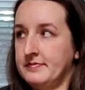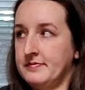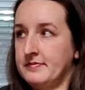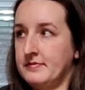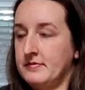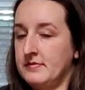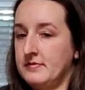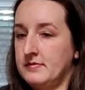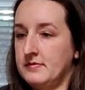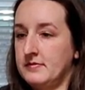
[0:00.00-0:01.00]

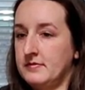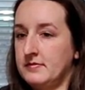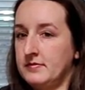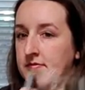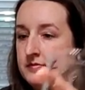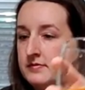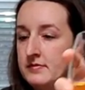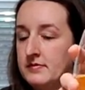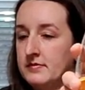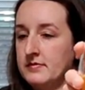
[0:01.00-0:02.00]

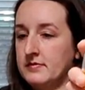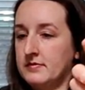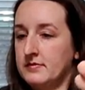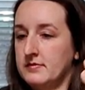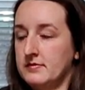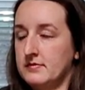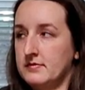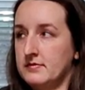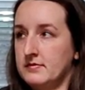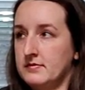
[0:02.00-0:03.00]

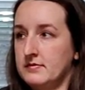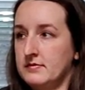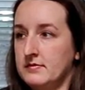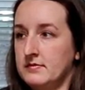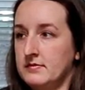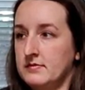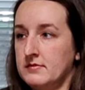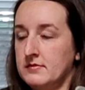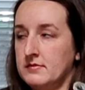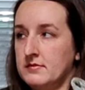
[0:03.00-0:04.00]

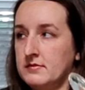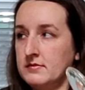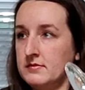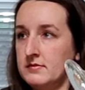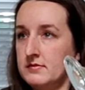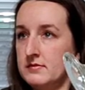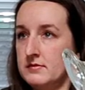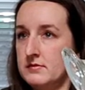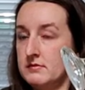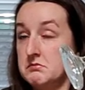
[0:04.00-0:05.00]

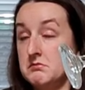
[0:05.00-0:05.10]
The person shown says nothing.